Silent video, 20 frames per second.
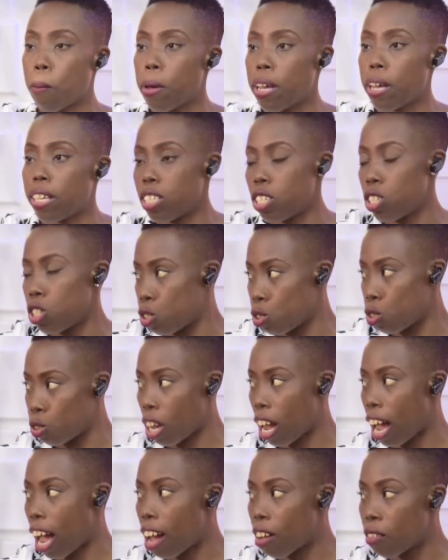persons don't
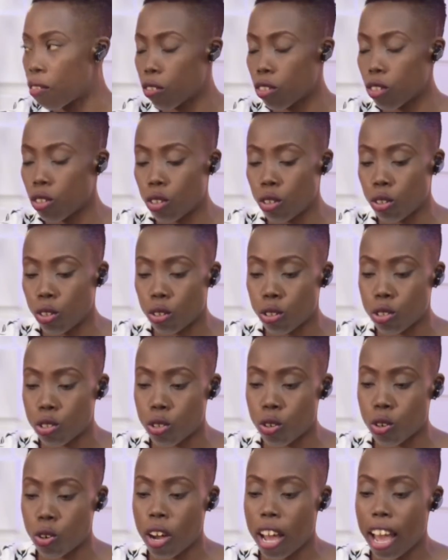have, you know.
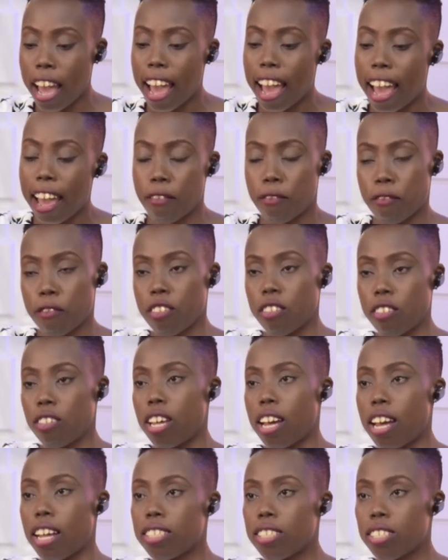So I feel
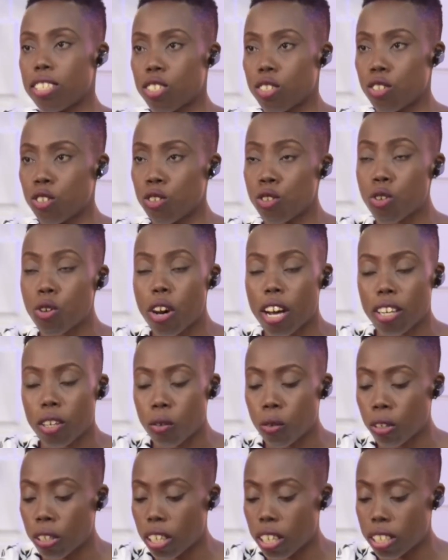that you are the
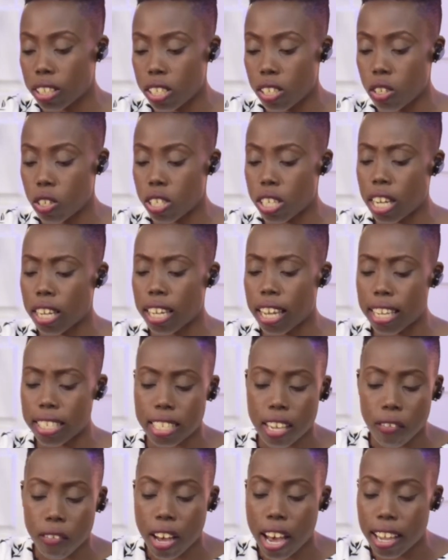one at a loss. And
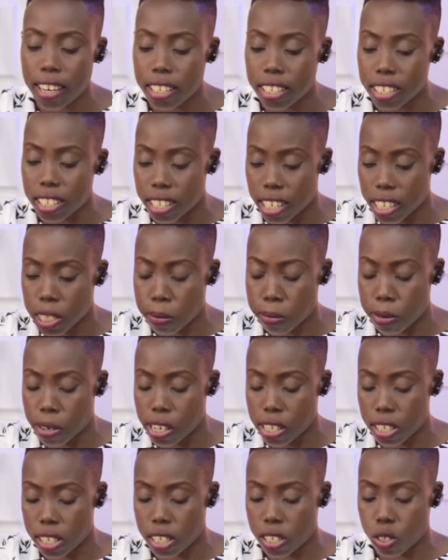yes, I've had these
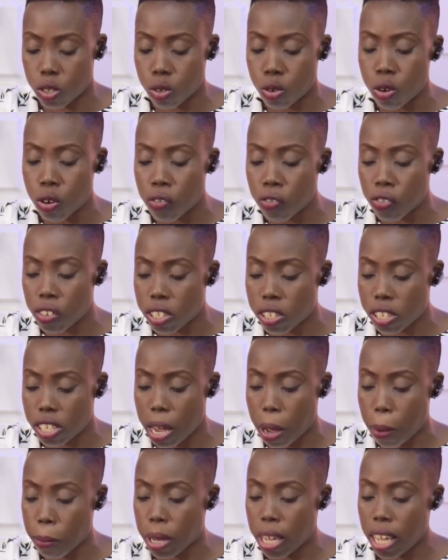experiences over
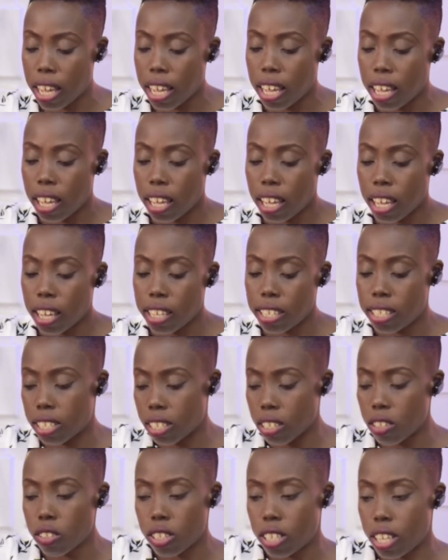time. It's
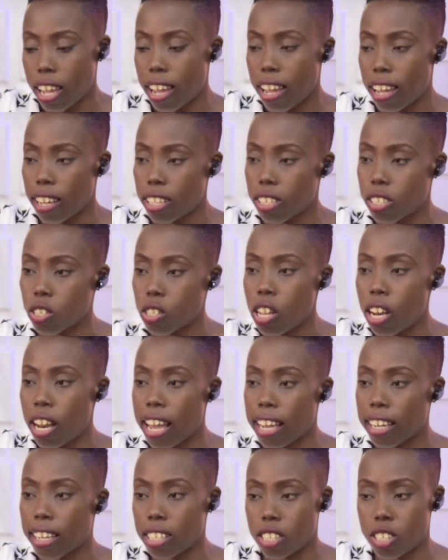still there. It's not
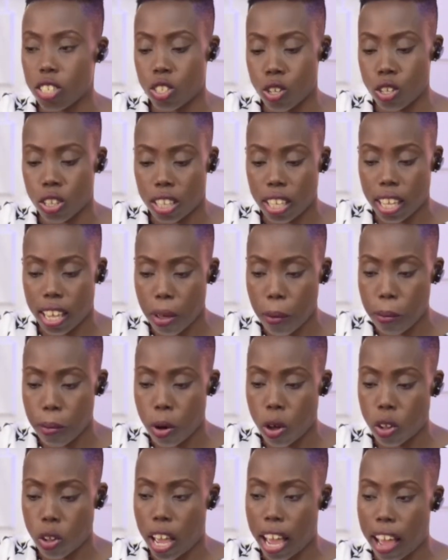like it's not there,
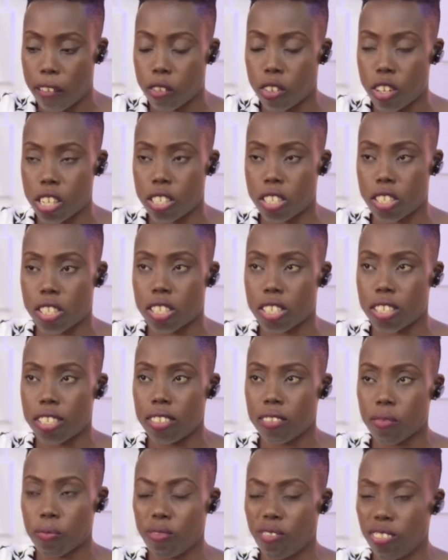but I've just,
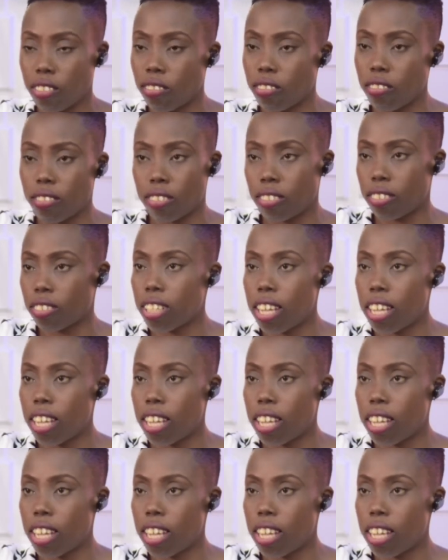you